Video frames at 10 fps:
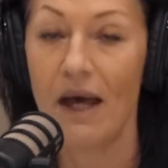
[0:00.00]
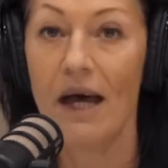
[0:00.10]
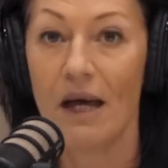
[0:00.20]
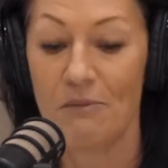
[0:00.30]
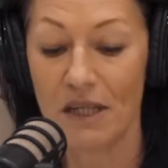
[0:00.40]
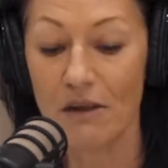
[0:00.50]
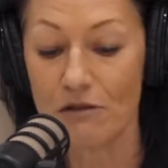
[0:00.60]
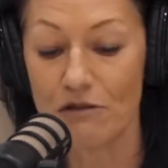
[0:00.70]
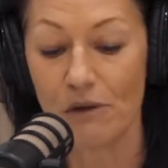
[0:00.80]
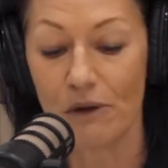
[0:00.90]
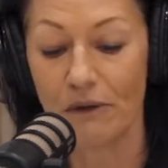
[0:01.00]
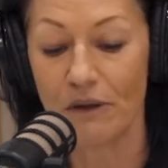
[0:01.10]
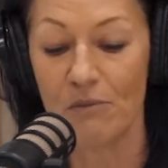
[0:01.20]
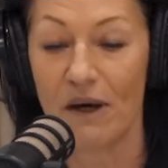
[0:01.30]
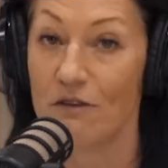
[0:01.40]
I'm eager to learn
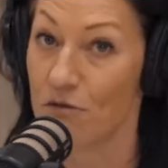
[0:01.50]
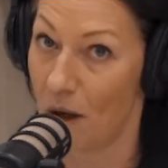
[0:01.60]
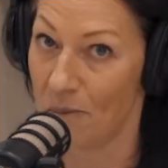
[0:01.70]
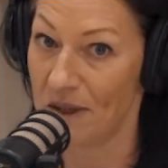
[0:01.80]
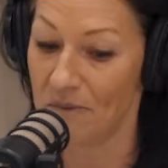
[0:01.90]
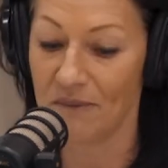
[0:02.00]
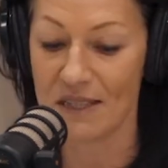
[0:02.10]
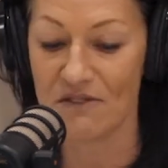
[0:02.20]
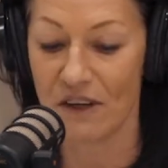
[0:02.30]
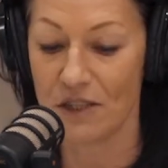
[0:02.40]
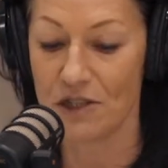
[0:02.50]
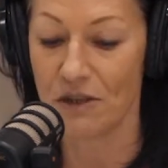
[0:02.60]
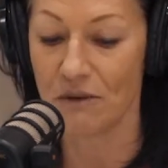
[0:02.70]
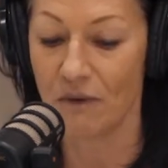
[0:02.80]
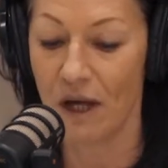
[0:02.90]
about Wappy, his
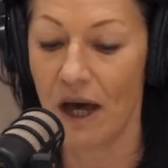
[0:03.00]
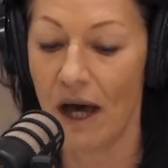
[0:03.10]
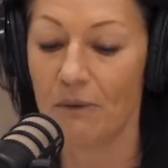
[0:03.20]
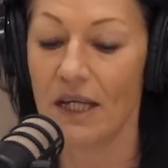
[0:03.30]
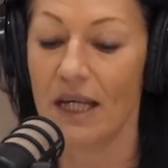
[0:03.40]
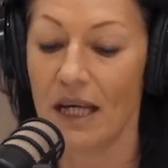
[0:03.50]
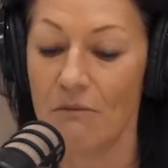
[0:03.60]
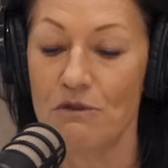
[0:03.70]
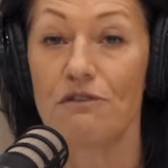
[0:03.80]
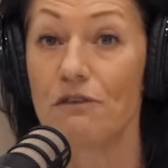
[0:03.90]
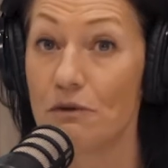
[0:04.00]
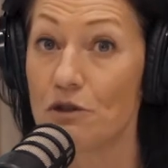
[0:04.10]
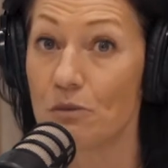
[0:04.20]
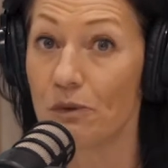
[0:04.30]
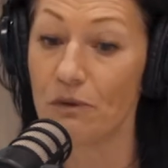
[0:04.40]
venture, how they aim to
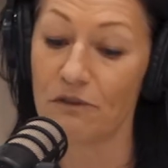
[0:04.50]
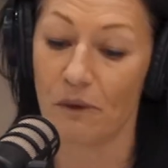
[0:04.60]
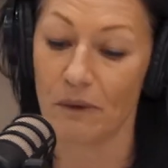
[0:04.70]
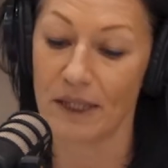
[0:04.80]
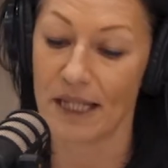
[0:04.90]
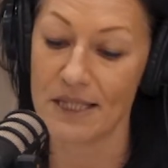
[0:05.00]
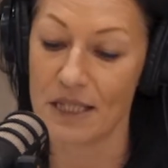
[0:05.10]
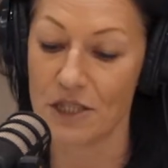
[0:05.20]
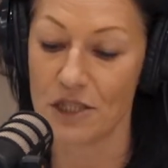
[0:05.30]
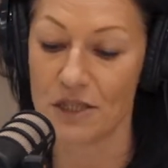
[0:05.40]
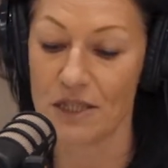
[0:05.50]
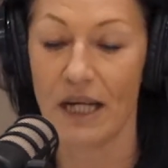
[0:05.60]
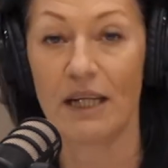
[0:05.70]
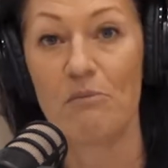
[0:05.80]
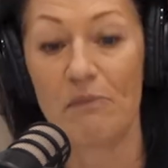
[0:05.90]
future-proof organizations
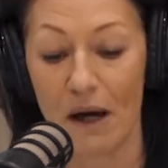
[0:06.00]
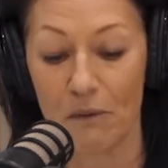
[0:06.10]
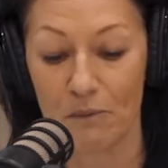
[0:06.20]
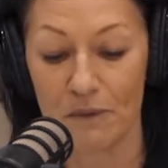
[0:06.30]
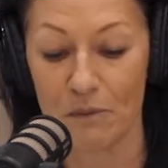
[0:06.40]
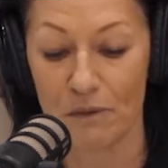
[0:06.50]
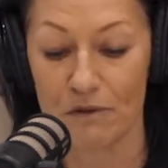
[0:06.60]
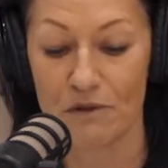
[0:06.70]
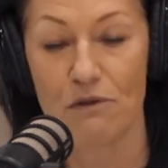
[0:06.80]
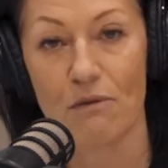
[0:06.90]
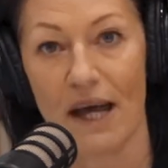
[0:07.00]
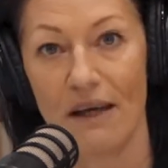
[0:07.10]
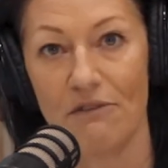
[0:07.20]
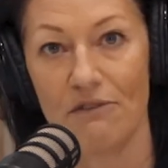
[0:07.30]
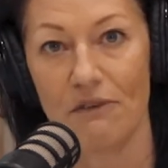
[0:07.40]
and empower people to
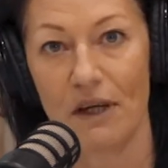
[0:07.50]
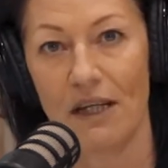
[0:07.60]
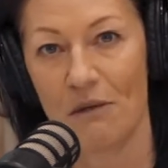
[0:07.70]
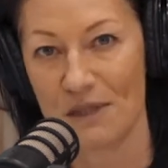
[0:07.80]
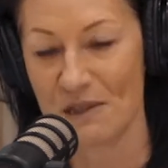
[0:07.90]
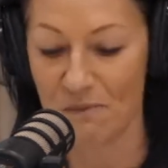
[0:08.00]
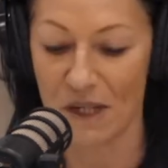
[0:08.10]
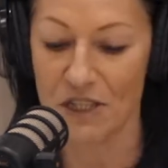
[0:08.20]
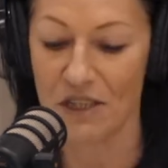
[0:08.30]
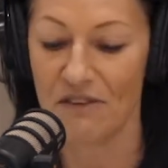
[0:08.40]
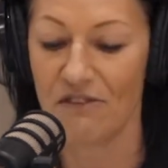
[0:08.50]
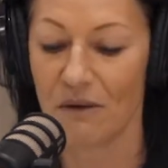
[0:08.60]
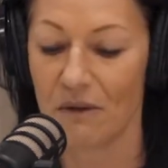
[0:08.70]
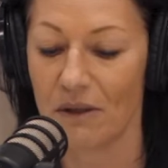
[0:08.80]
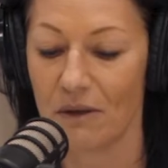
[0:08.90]
thrive. And I'm especially
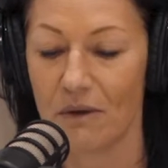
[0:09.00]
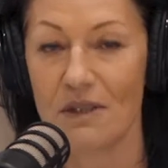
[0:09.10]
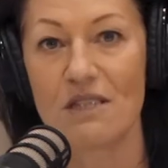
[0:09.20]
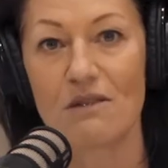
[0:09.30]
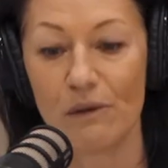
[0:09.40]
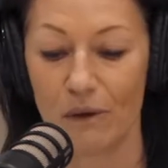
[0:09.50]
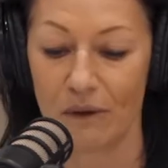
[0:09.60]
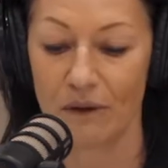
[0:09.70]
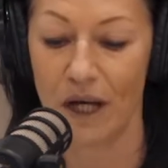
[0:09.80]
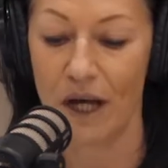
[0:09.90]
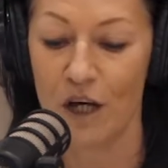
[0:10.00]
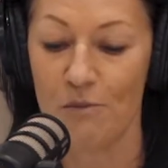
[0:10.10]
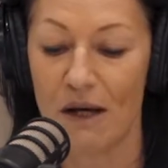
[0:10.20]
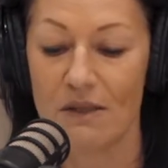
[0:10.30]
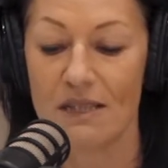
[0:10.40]
very curious to learn
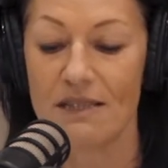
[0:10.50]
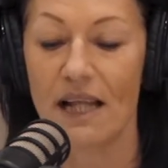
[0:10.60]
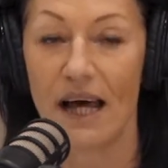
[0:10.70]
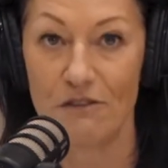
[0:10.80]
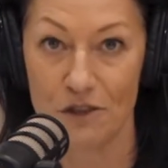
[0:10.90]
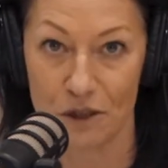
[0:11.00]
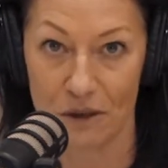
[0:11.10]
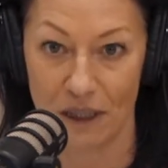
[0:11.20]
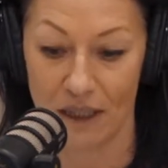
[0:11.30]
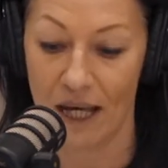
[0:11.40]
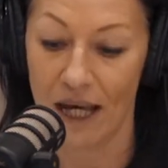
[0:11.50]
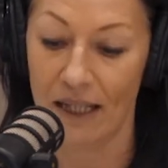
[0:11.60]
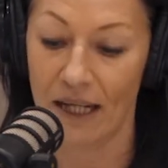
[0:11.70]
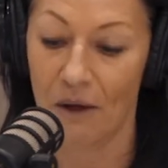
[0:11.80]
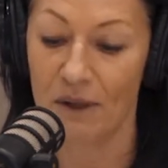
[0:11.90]
about his life journey
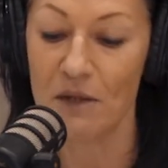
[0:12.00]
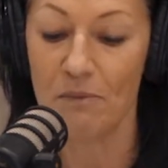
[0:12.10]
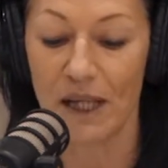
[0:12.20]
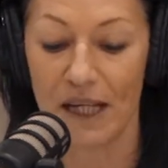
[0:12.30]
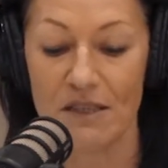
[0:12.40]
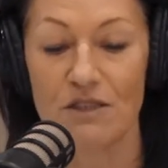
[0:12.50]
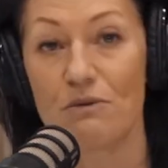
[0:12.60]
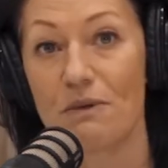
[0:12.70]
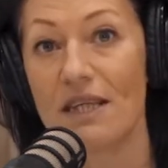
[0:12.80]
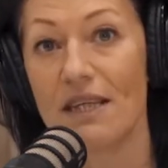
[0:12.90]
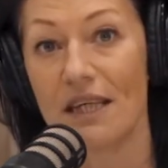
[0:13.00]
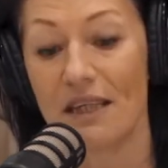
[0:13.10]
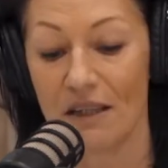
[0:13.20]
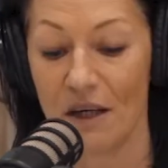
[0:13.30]
and how he plans to rethink,